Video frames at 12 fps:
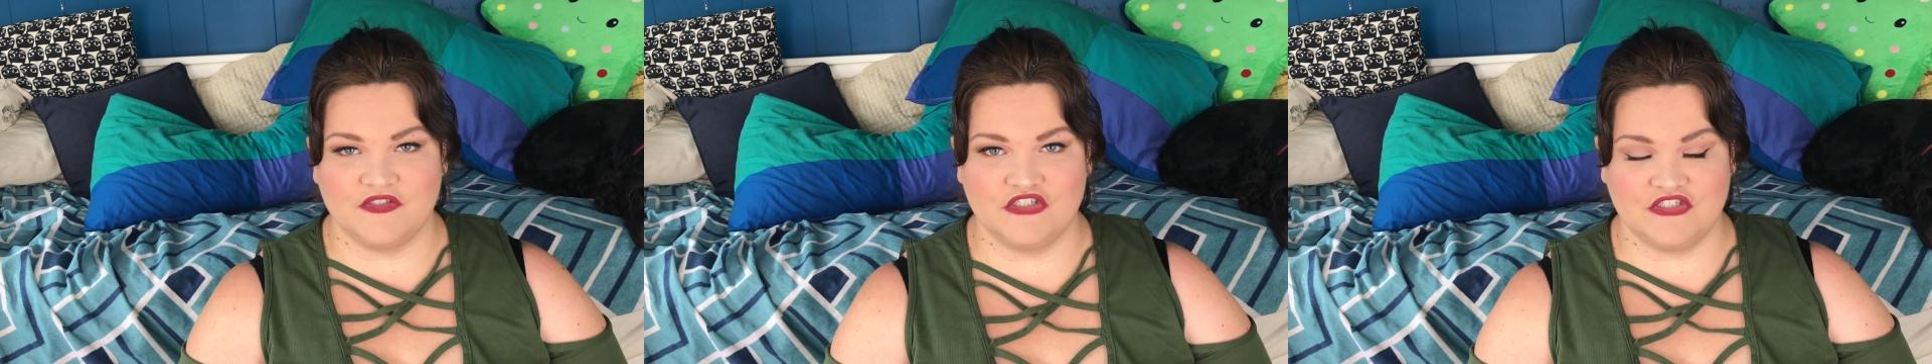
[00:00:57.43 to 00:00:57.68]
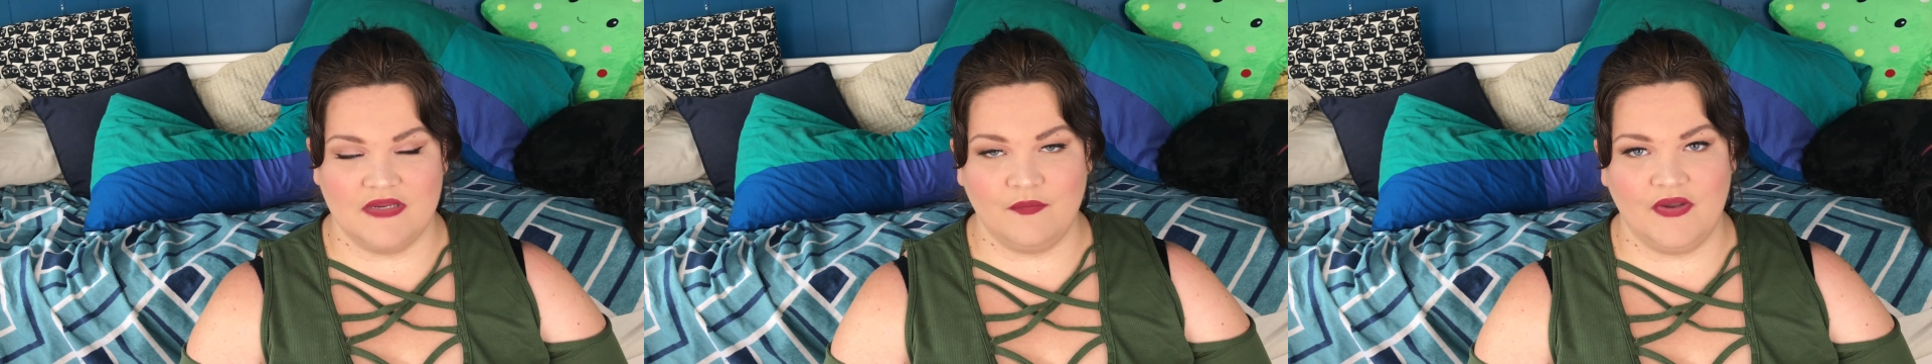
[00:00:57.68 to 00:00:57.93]
to
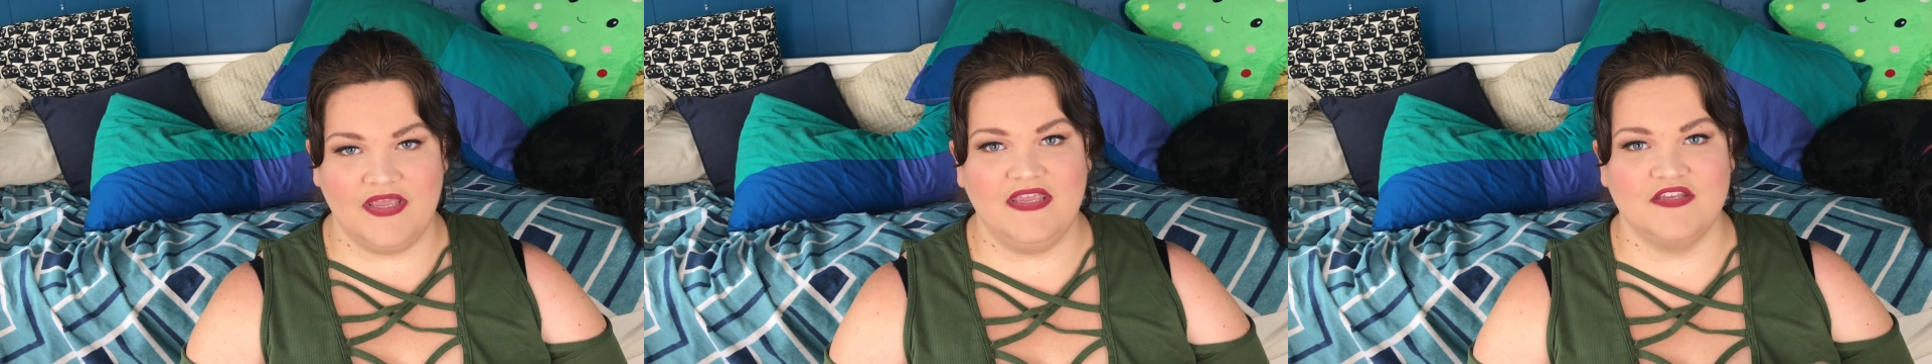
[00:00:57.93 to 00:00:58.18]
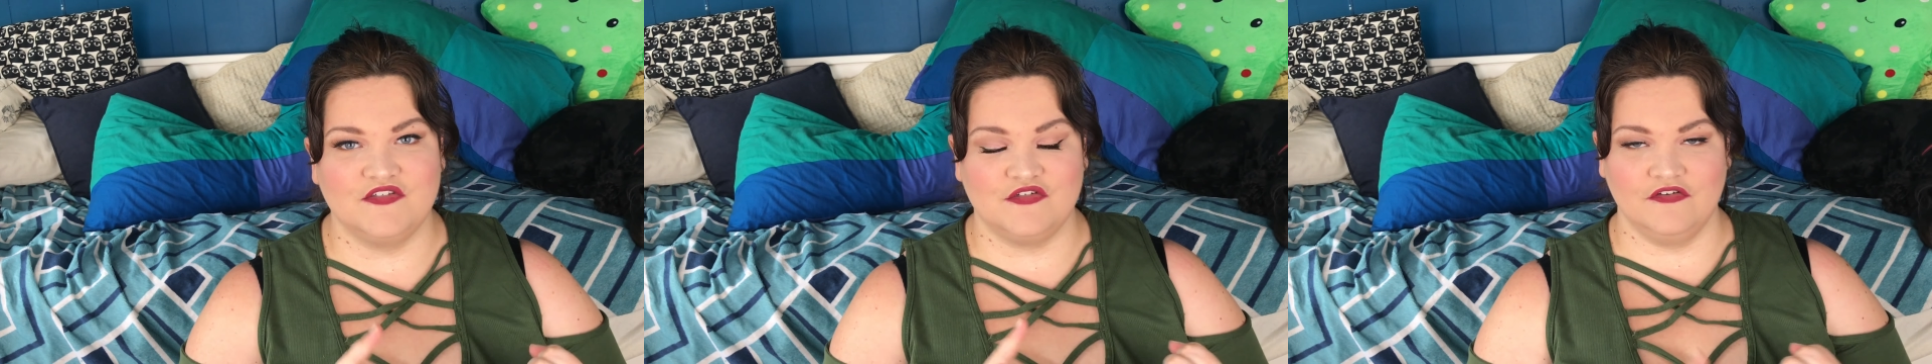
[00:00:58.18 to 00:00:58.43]
shapewear
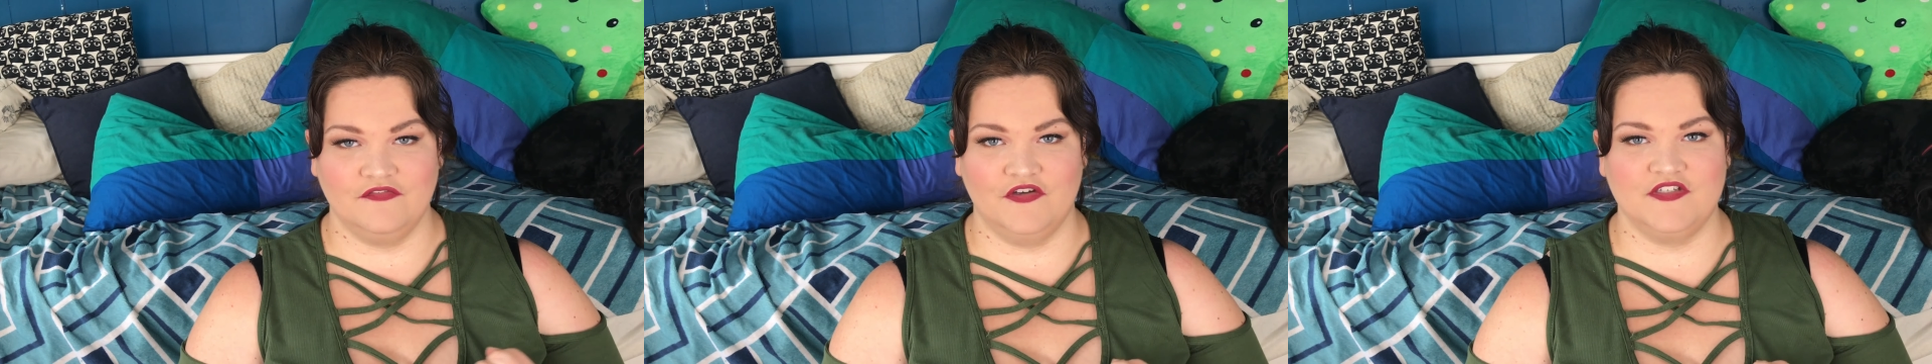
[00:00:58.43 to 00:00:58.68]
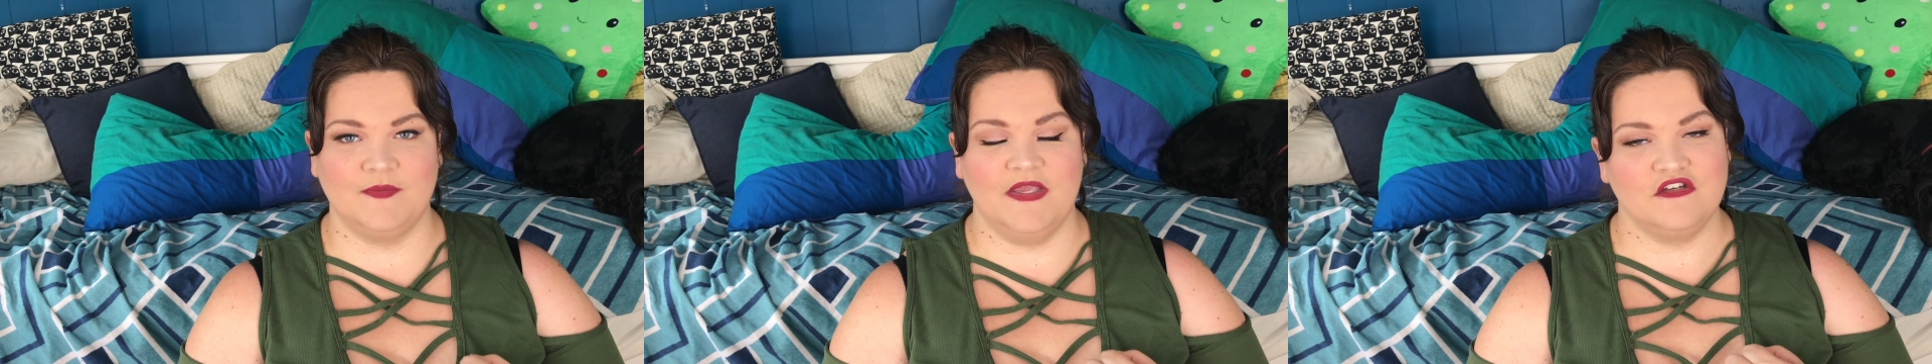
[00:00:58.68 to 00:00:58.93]
is to
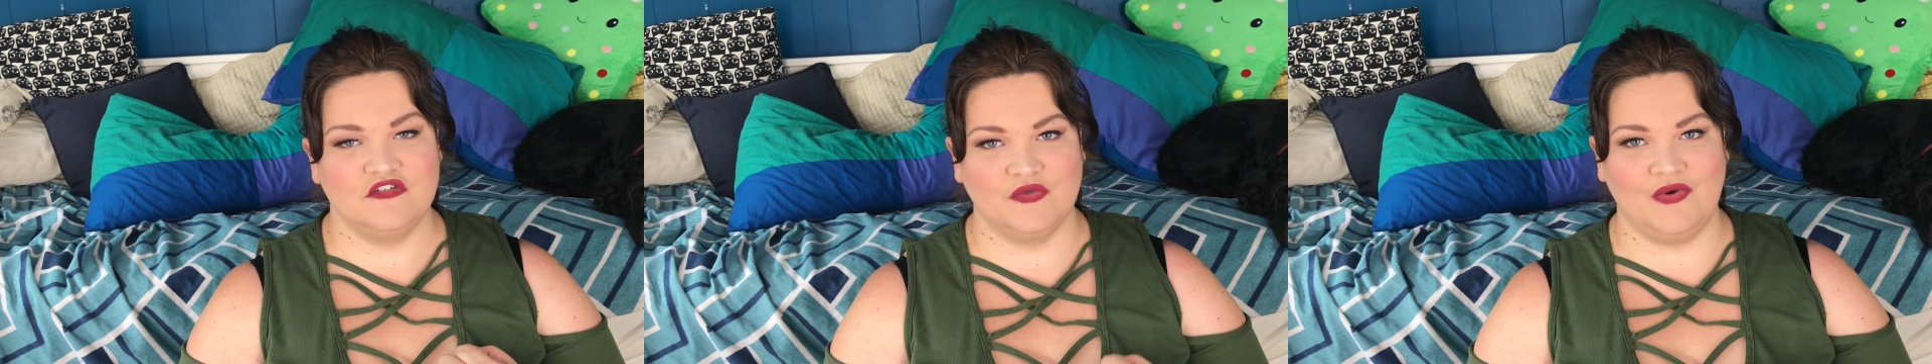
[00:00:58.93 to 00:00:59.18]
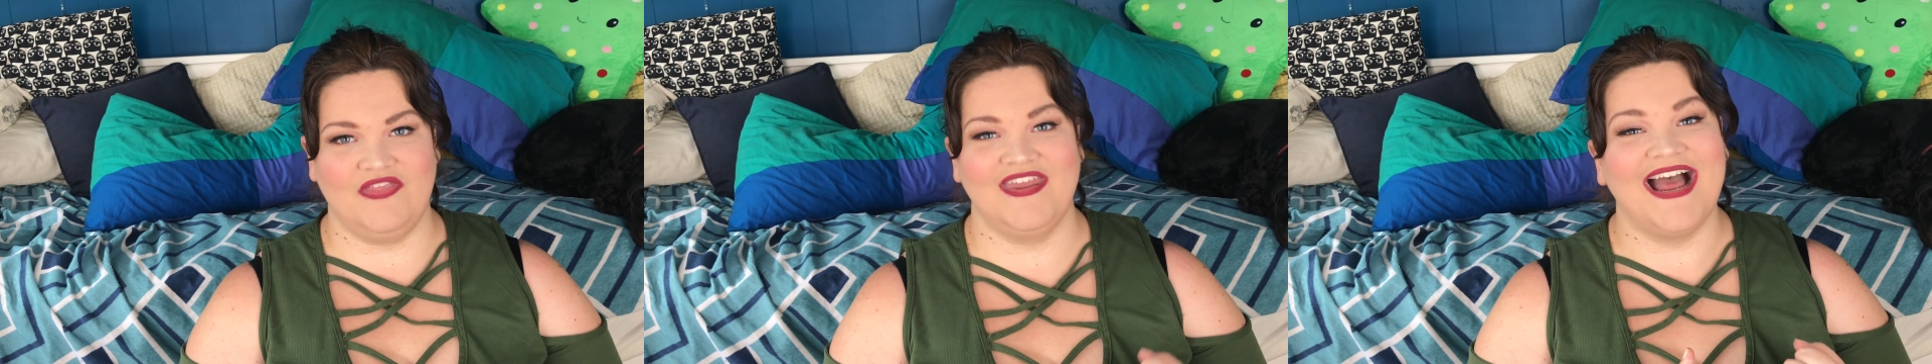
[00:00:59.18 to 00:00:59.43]
first make
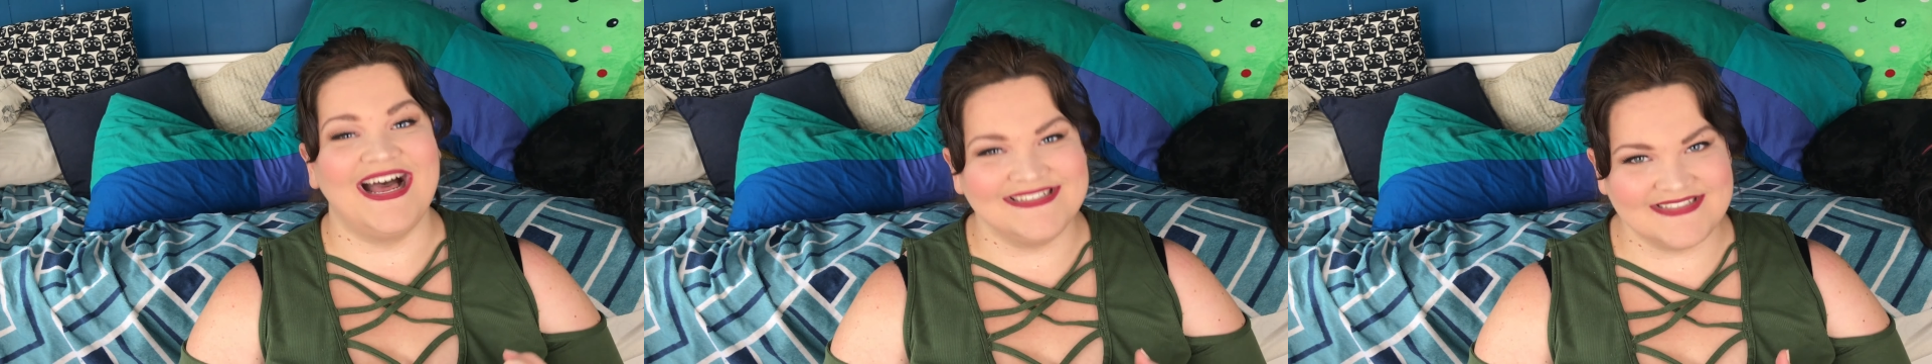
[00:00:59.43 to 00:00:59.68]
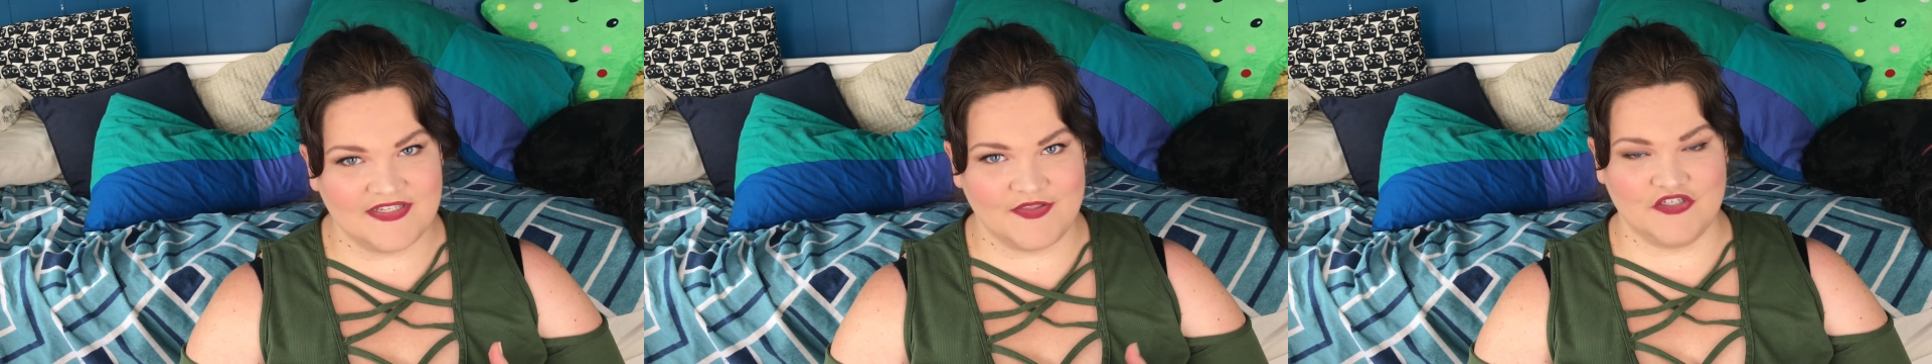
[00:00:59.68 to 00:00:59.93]
sure that
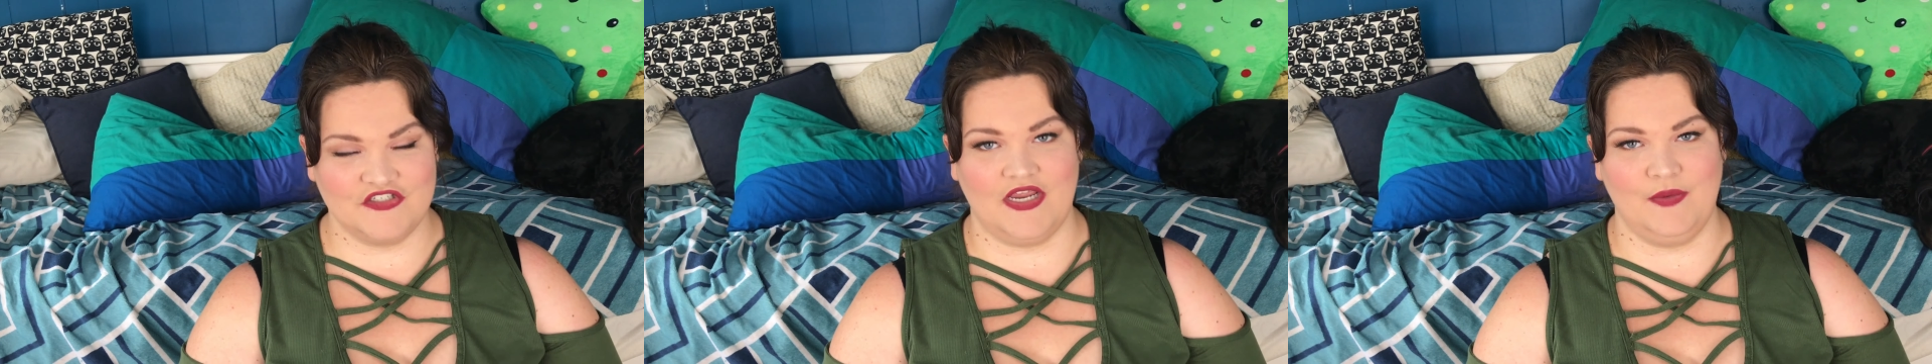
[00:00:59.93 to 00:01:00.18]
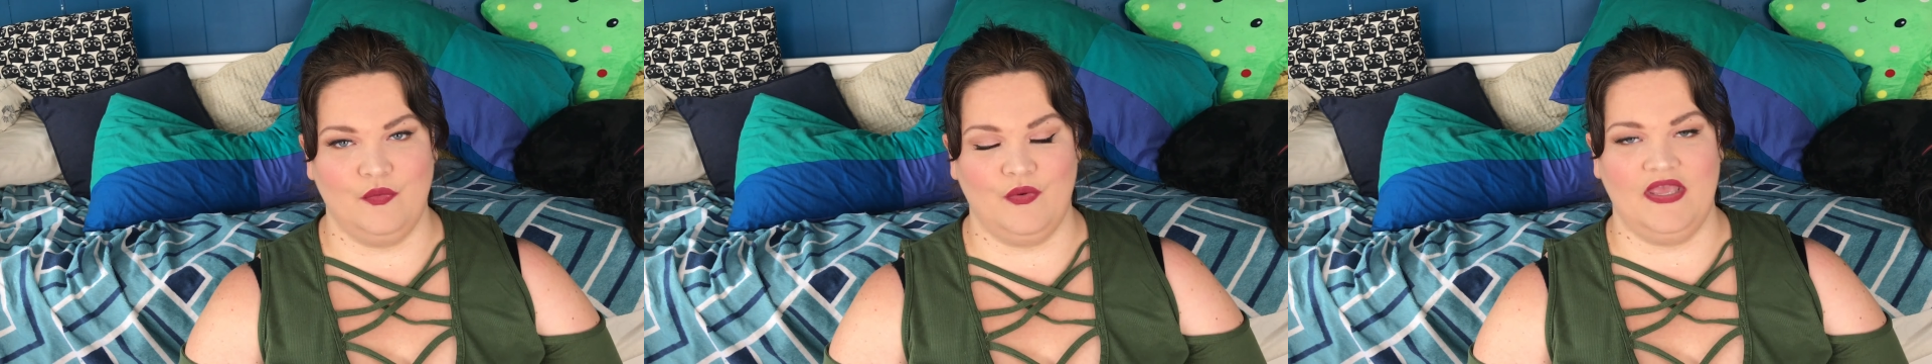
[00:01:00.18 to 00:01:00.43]
under the
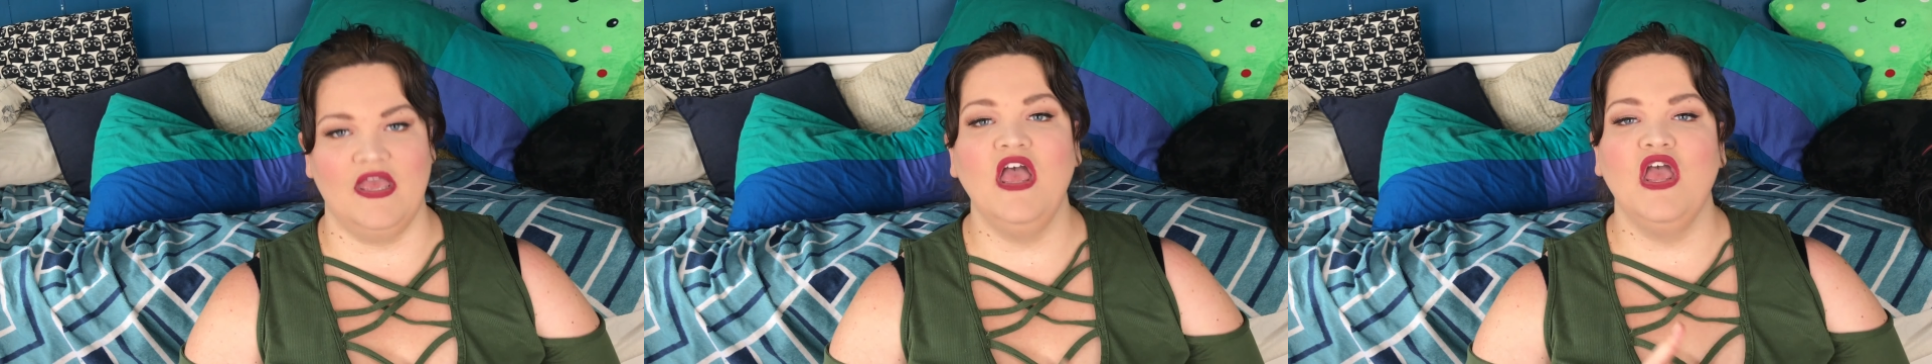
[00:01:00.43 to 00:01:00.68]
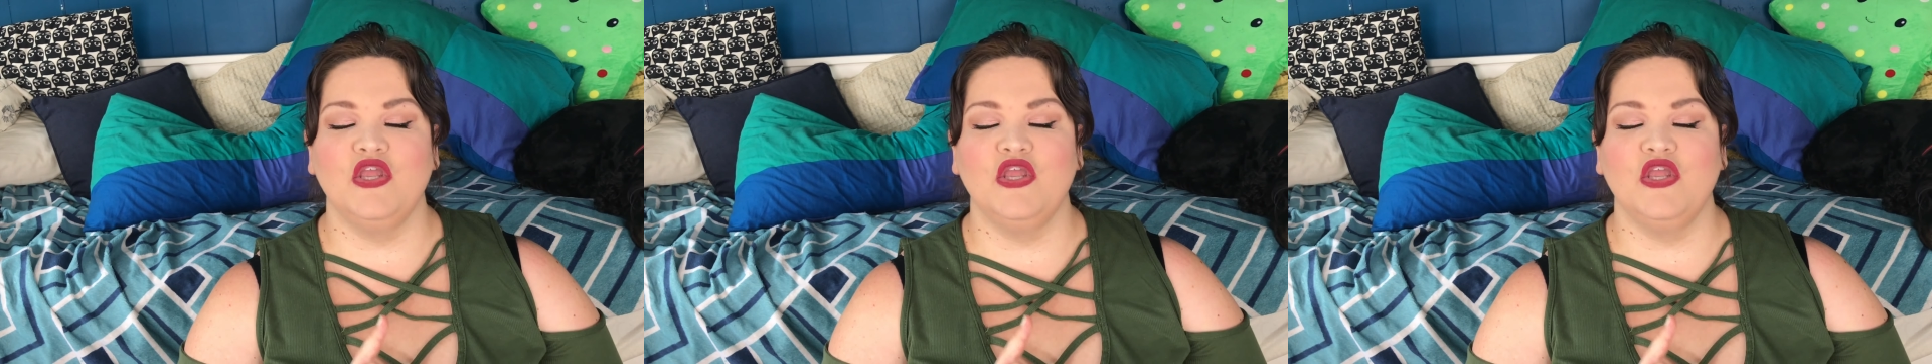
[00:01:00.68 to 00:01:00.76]
shapewear,